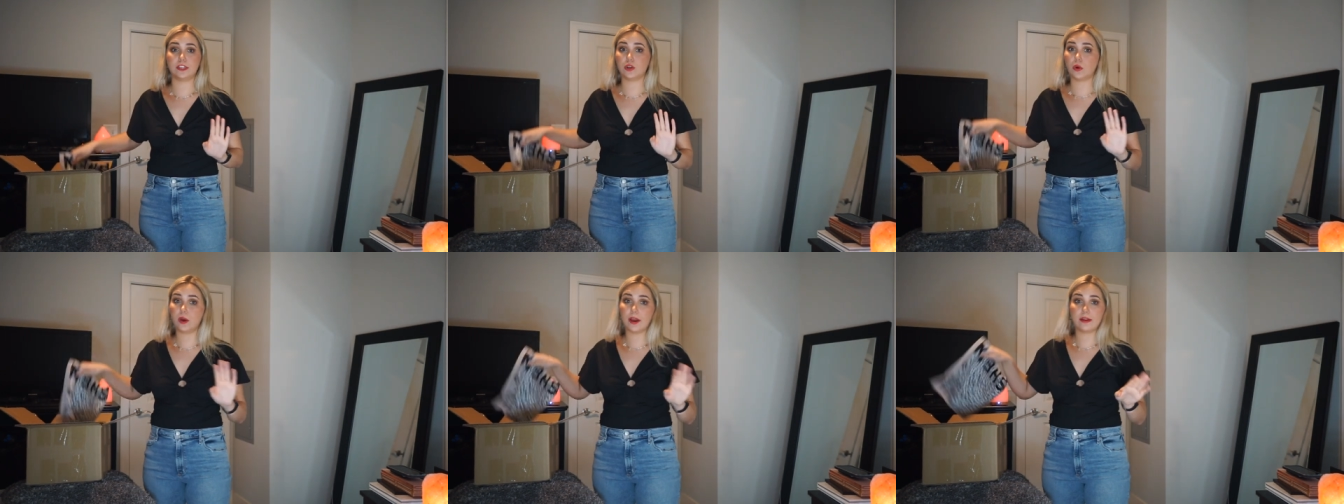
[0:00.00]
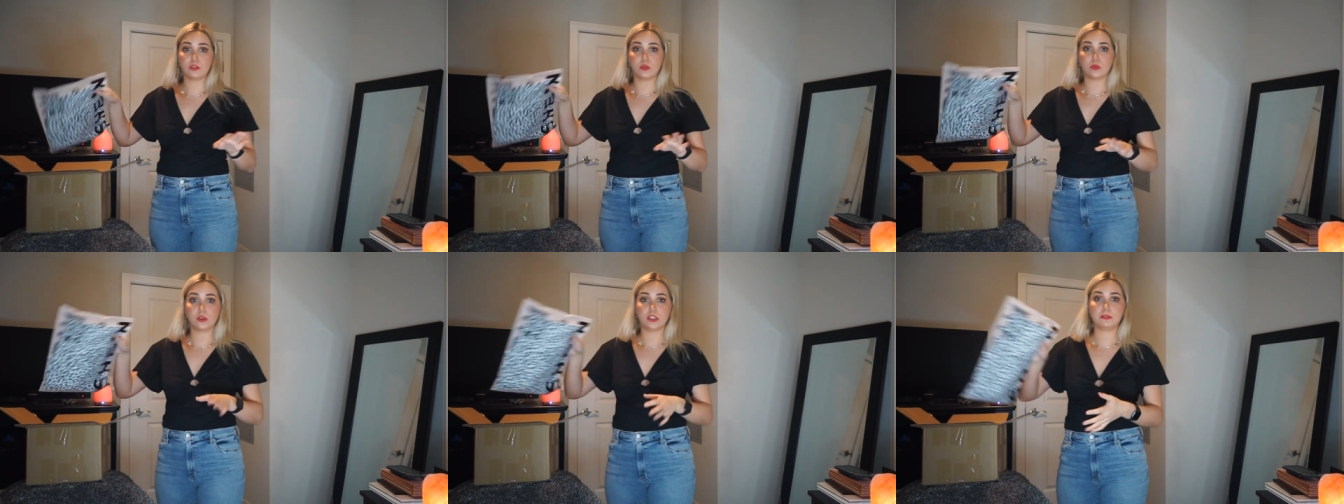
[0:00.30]
I don't
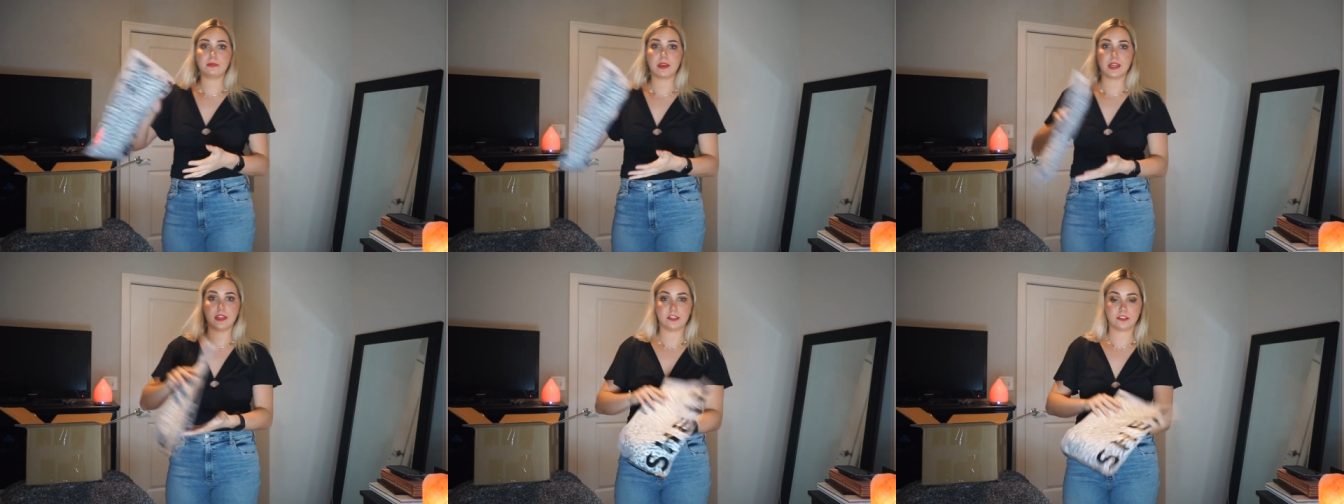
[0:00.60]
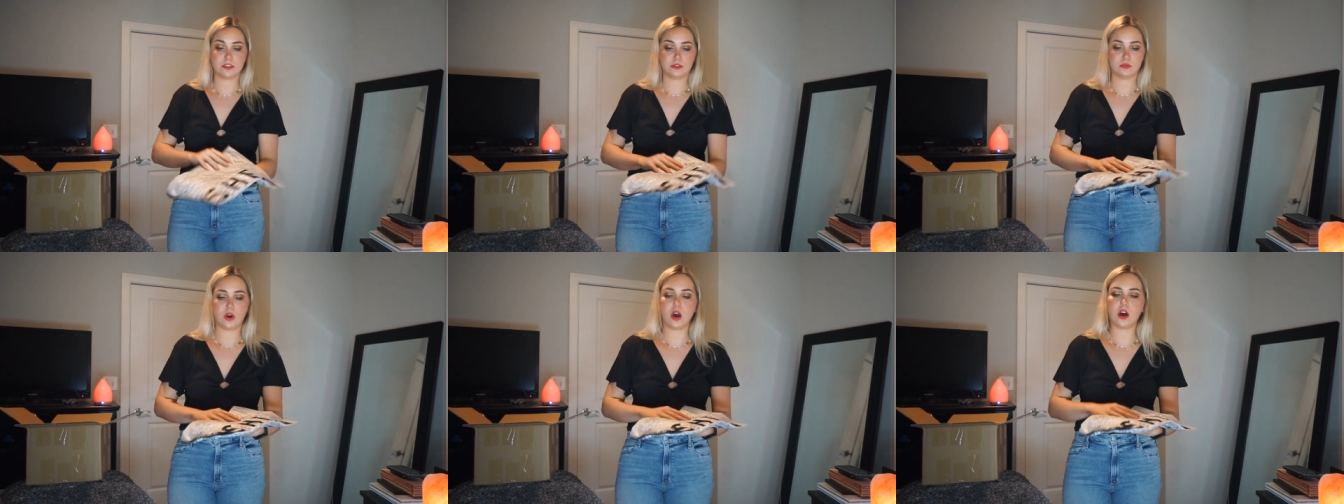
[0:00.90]
have an orange bathing
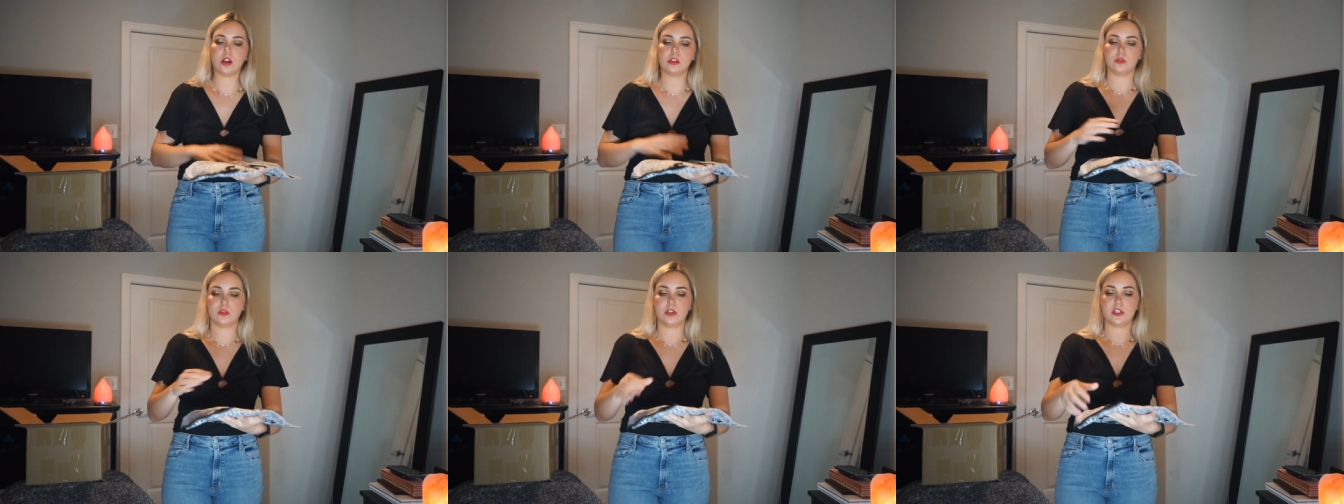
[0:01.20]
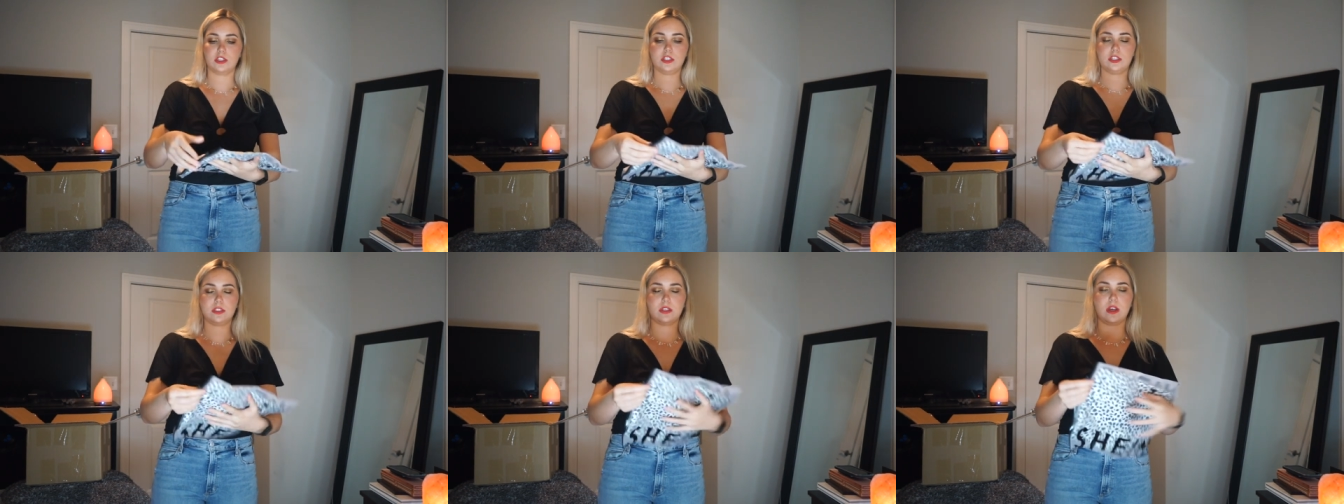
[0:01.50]
suit, all
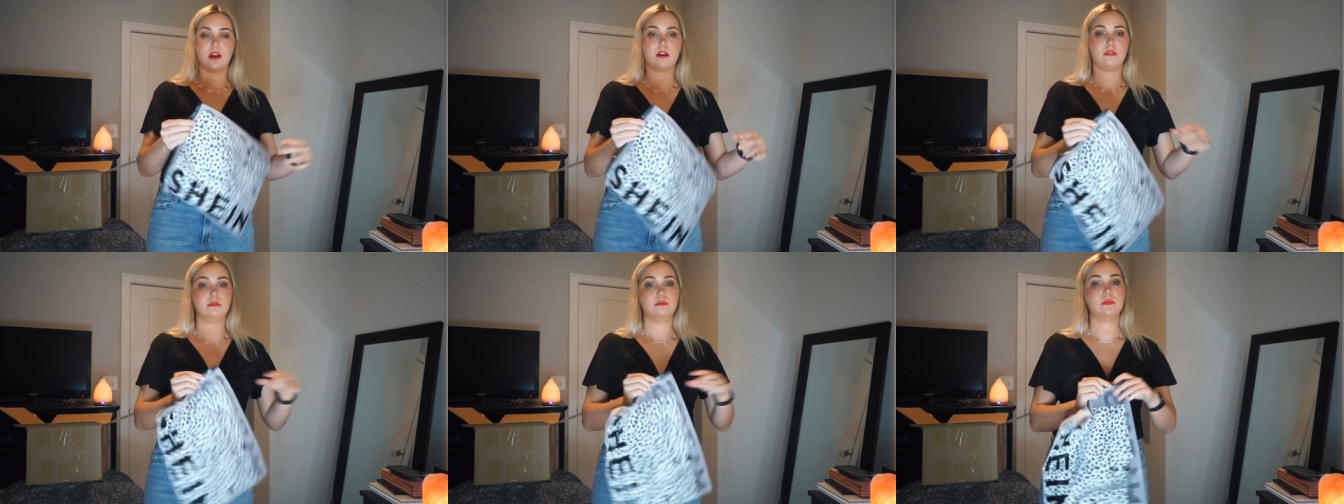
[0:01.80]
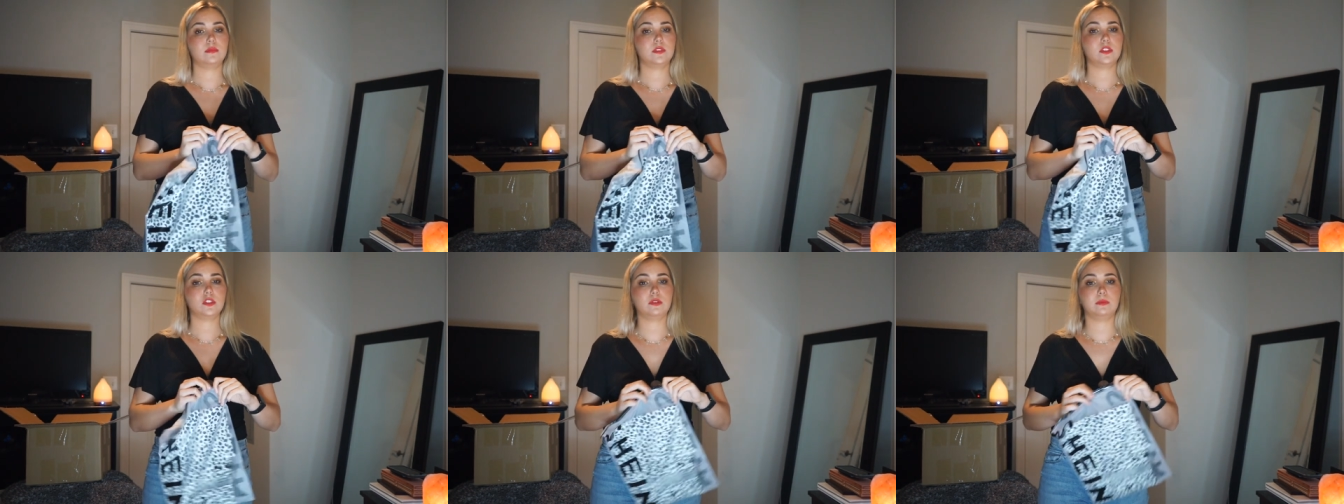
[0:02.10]
orange, so
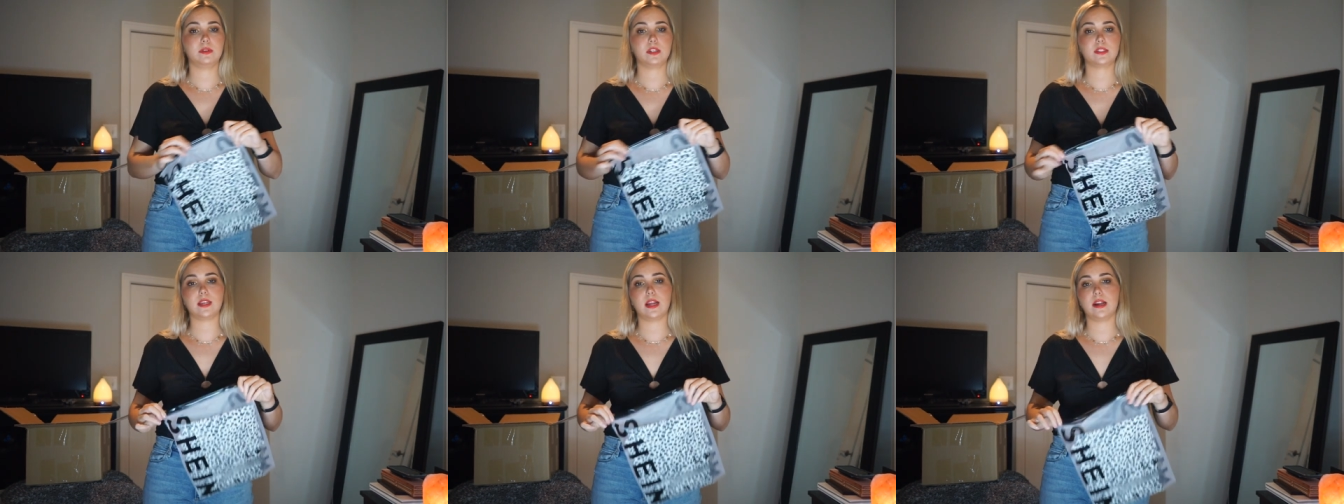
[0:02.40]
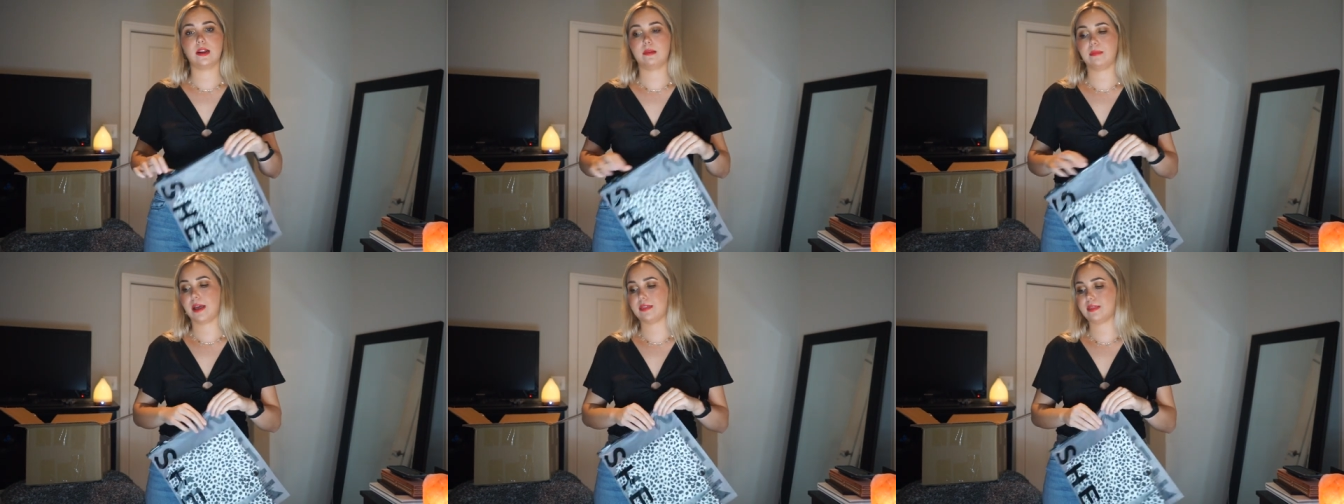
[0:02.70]
super
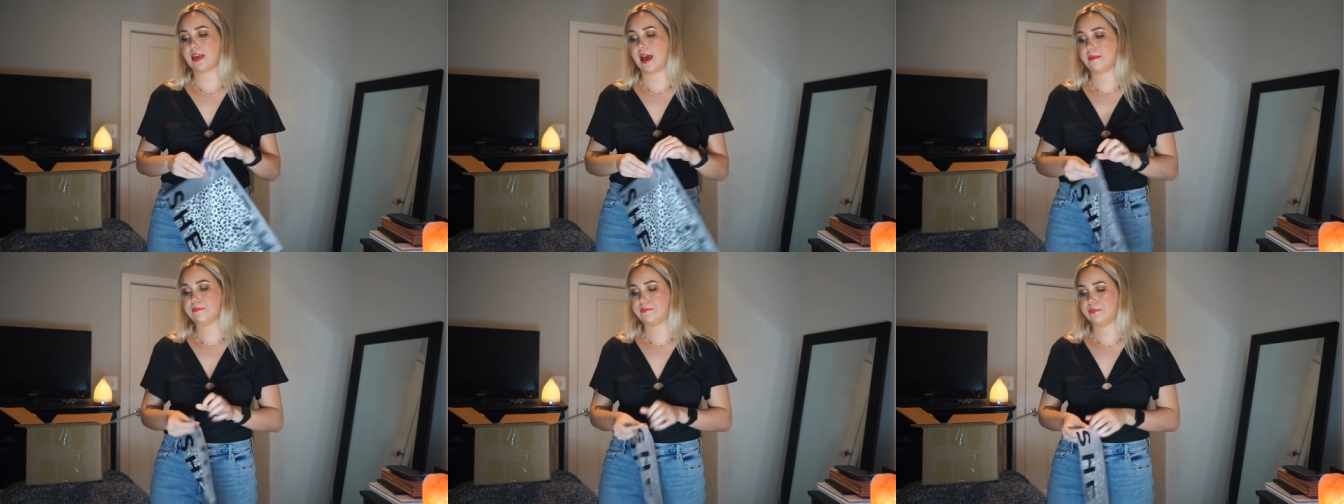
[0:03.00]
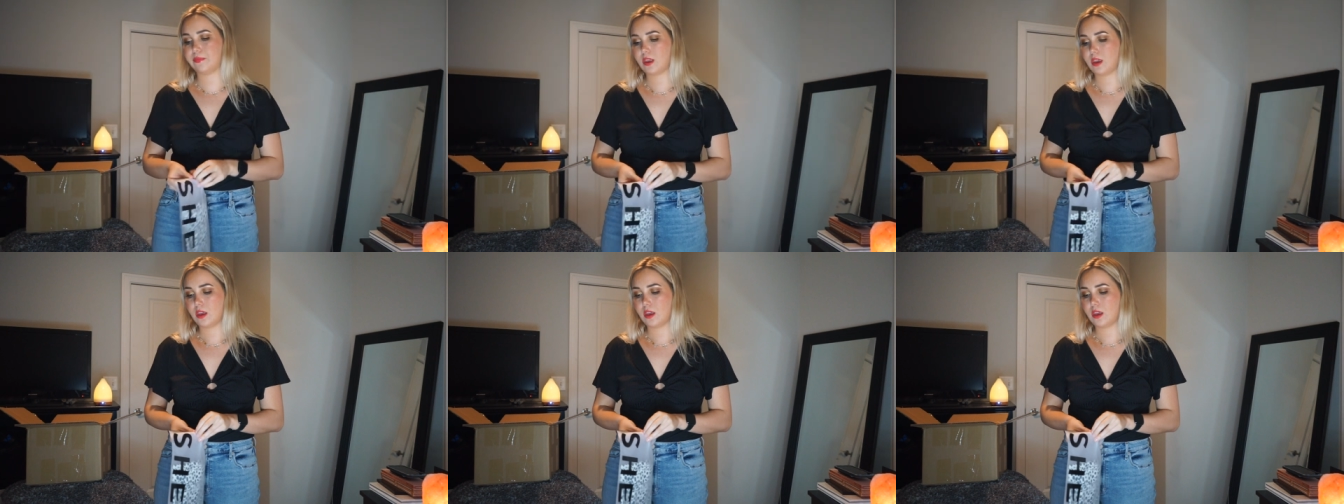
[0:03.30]
excited about that.